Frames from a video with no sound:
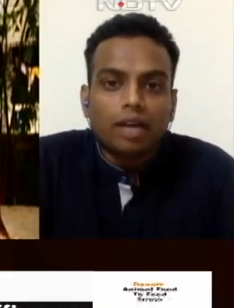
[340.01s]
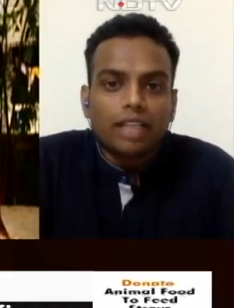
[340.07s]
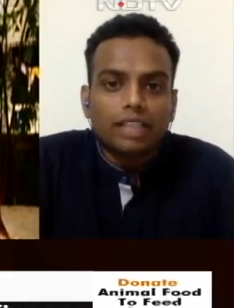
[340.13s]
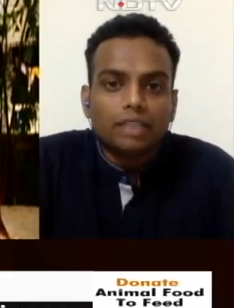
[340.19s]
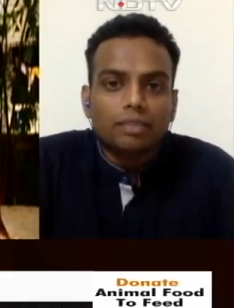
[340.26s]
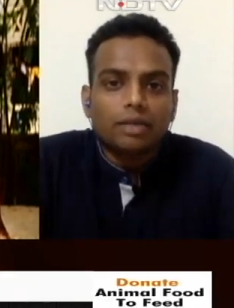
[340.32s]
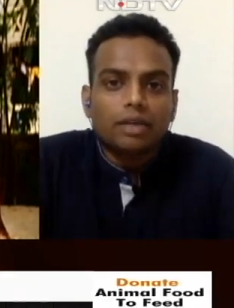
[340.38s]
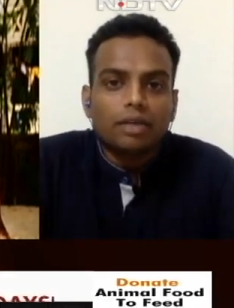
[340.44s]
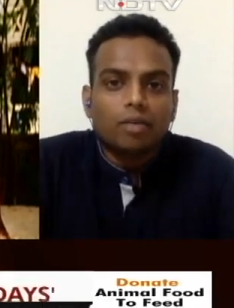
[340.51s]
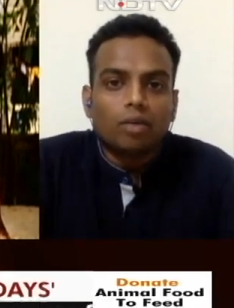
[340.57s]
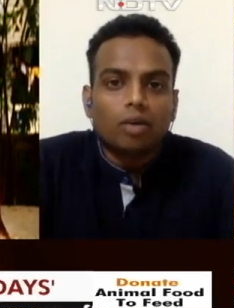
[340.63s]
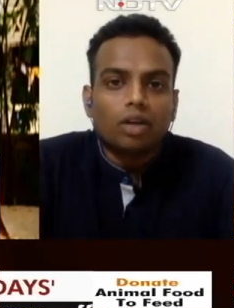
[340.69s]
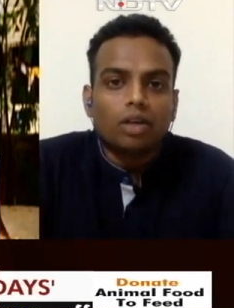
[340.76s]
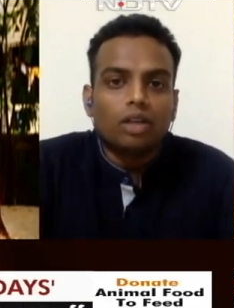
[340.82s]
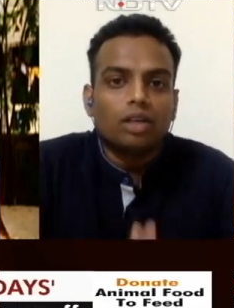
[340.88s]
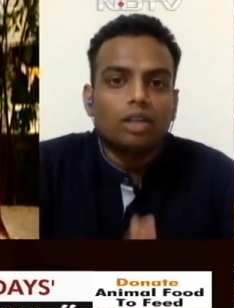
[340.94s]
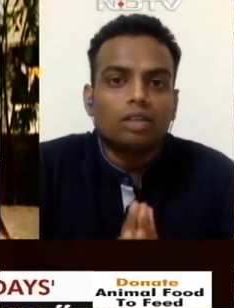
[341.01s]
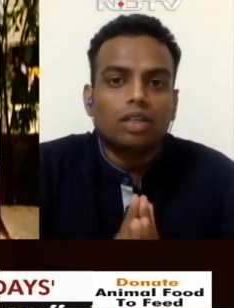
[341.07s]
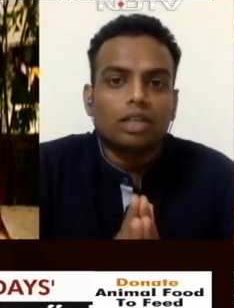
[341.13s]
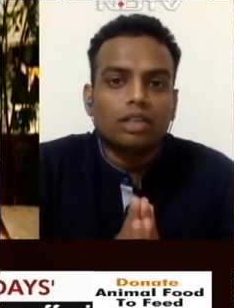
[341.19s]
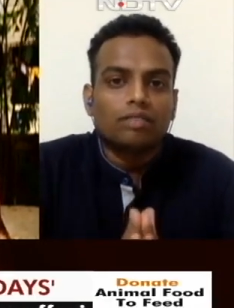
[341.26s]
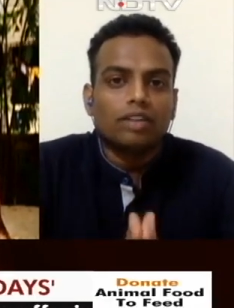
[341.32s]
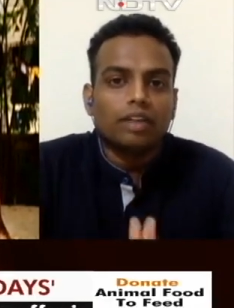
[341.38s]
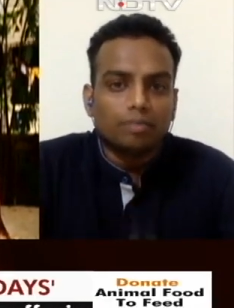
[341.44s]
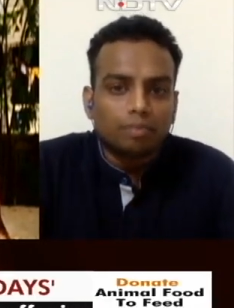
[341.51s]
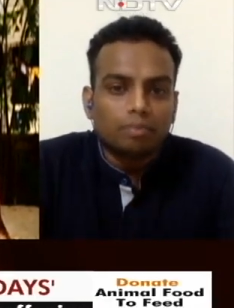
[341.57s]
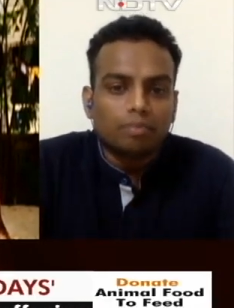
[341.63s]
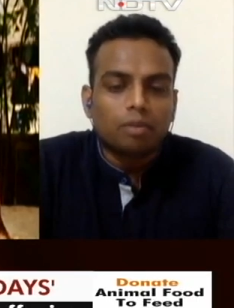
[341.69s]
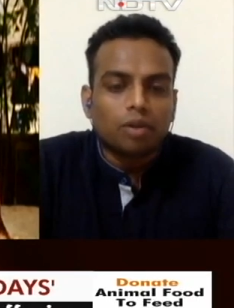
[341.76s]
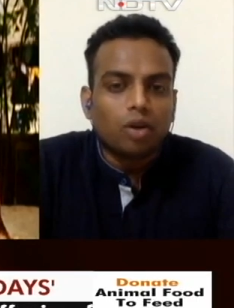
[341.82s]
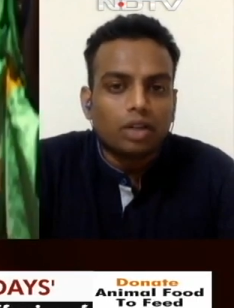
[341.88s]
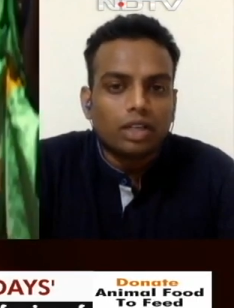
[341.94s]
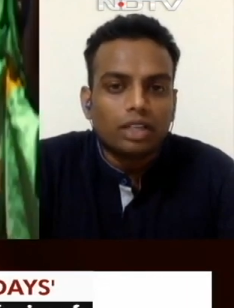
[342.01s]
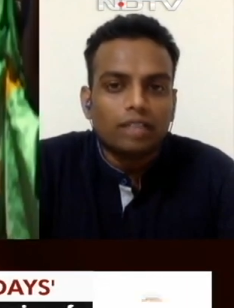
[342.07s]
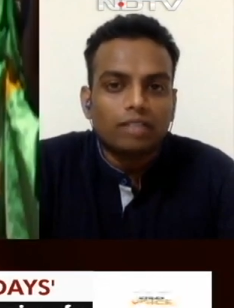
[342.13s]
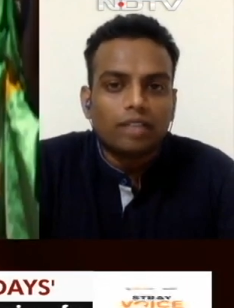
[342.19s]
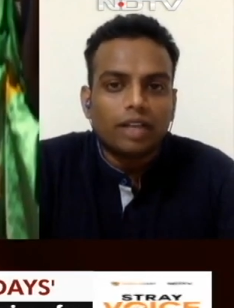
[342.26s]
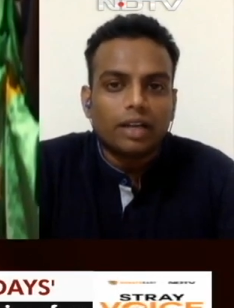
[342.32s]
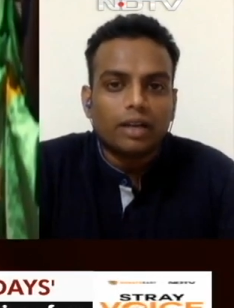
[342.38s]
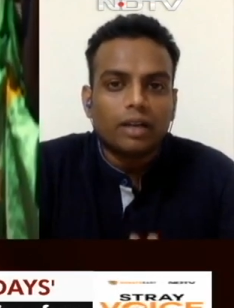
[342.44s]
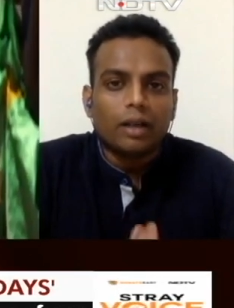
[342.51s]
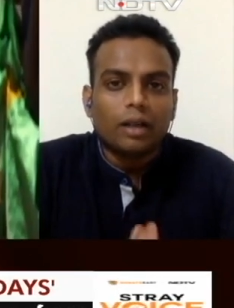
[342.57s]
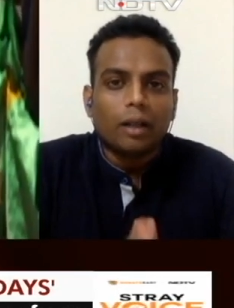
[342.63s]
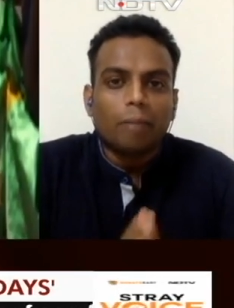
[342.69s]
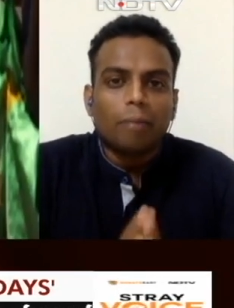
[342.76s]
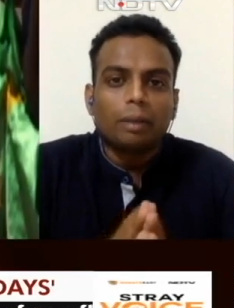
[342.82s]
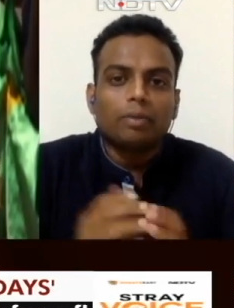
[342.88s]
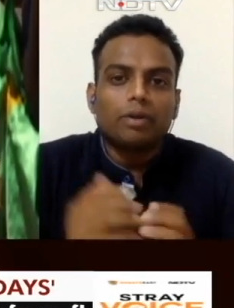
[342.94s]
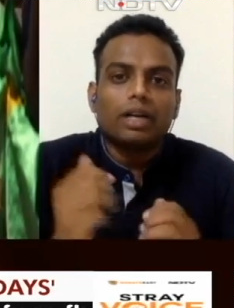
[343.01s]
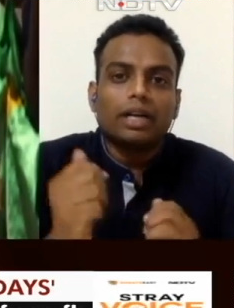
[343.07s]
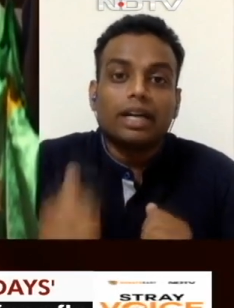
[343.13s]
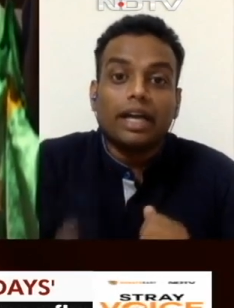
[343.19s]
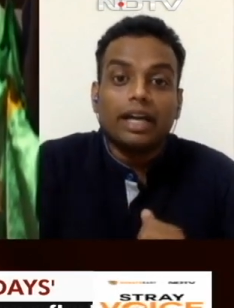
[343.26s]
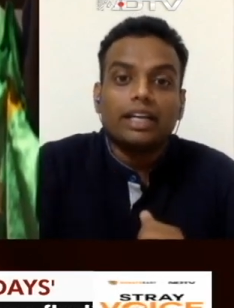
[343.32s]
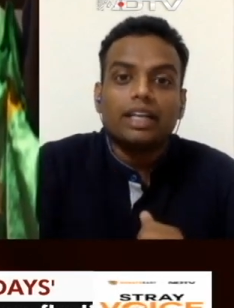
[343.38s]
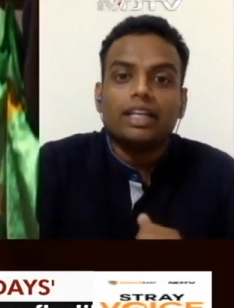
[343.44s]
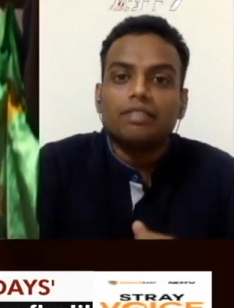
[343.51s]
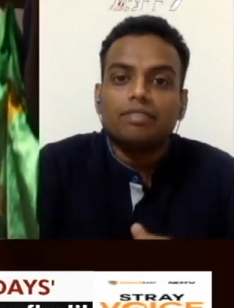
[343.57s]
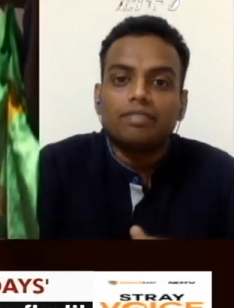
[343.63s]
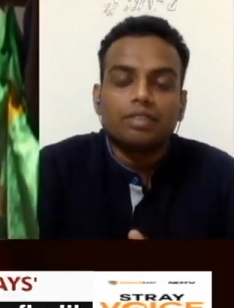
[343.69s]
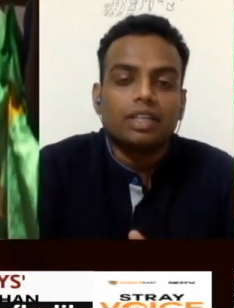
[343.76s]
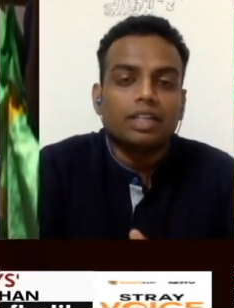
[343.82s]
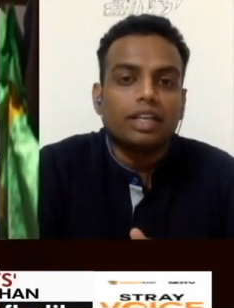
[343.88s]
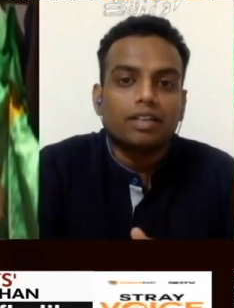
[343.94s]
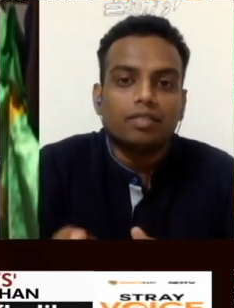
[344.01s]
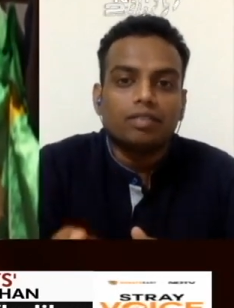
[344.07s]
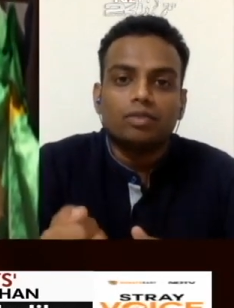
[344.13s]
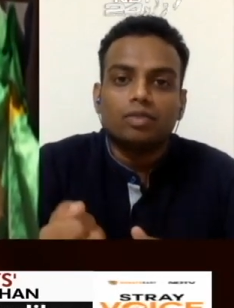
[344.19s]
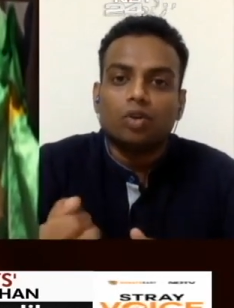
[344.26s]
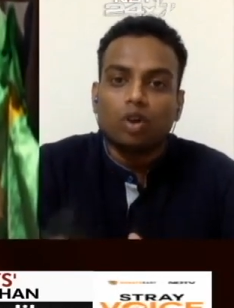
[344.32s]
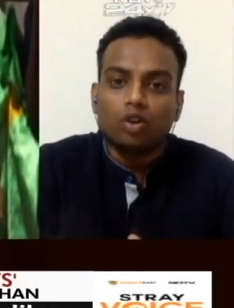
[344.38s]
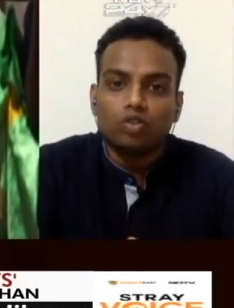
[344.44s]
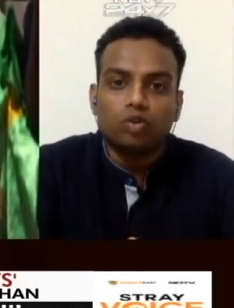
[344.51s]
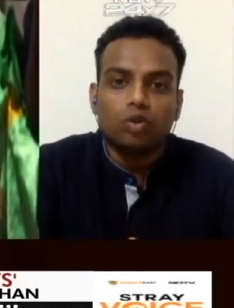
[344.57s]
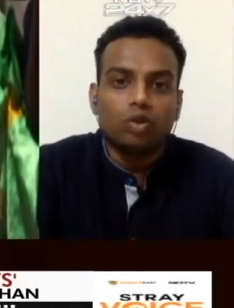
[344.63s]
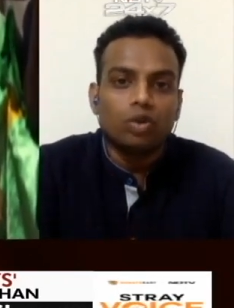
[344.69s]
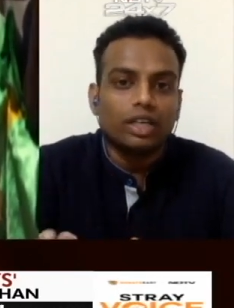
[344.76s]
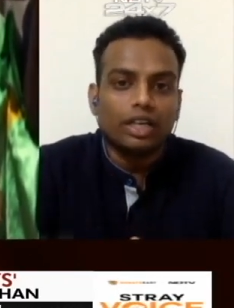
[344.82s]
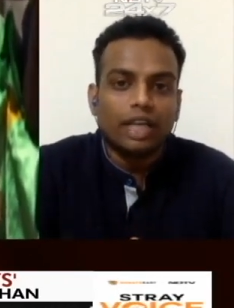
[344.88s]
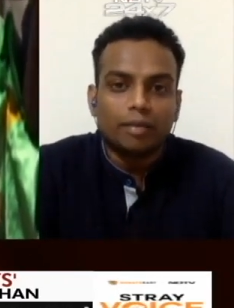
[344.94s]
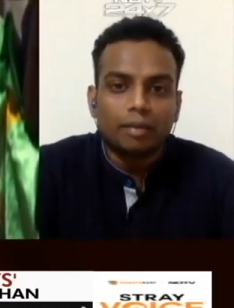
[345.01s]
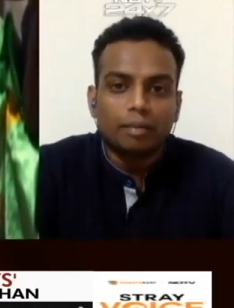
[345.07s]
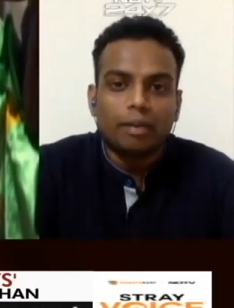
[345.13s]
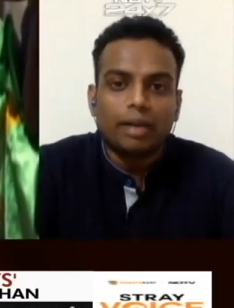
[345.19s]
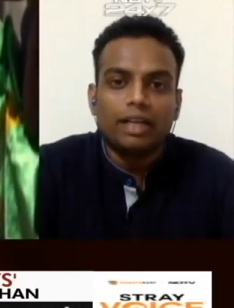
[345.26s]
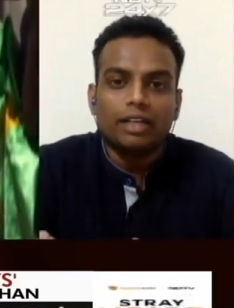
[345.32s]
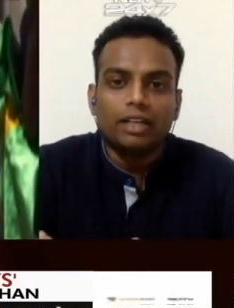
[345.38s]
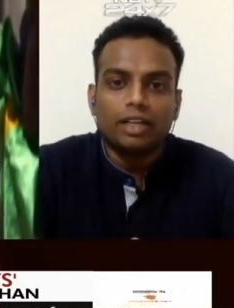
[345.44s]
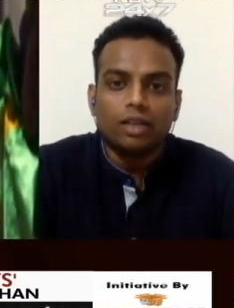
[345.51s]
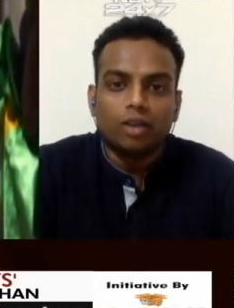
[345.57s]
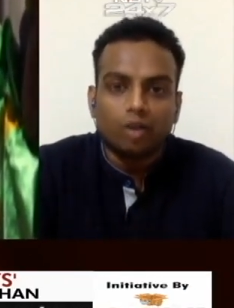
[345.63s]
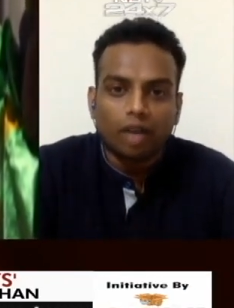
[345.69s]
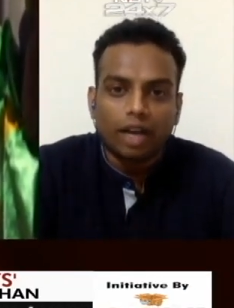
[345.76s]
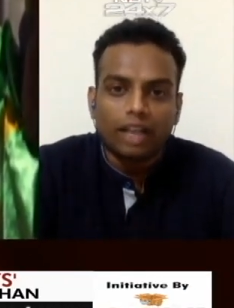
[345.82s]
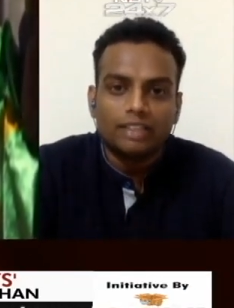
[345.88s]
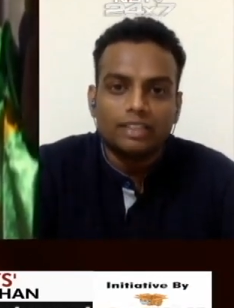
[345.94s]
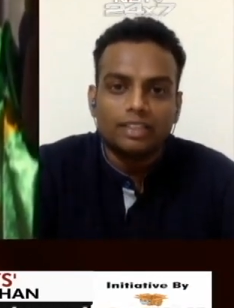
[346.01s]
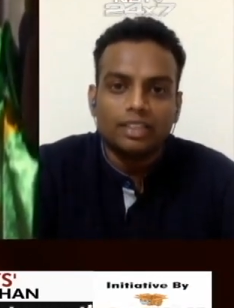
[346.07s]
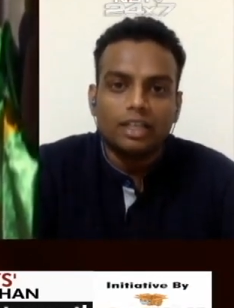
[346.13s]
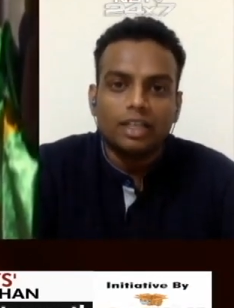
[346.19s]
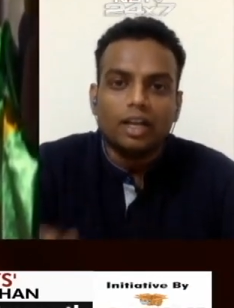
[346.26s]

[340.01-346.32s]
transparent model that we have gotten where people can directly give dog food. It can be pedigree or rice.